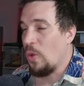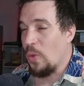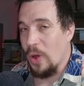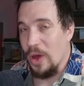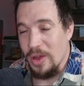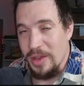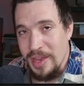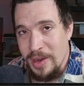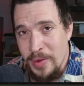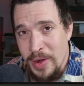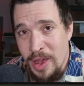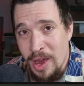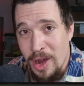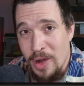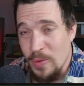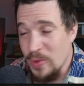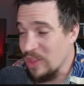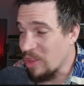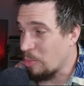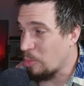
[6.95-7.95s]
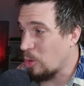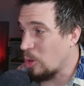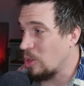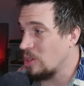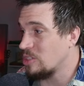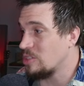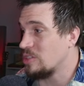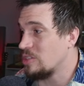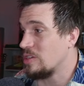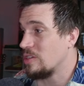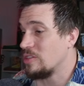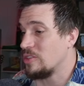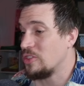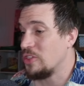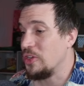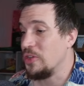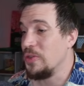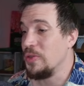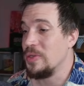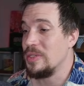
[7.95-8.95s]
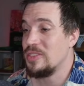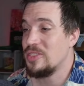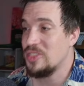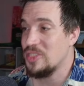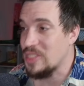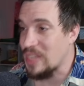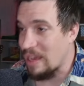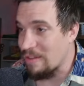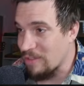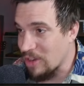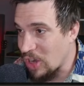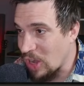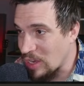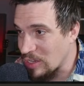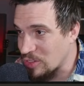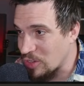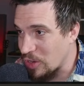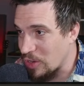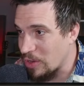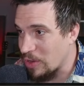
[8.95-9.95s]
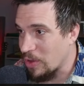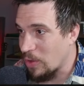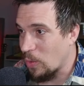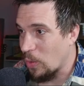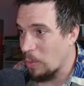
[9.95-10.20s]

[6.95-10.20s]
Well, here we are with the push to 700.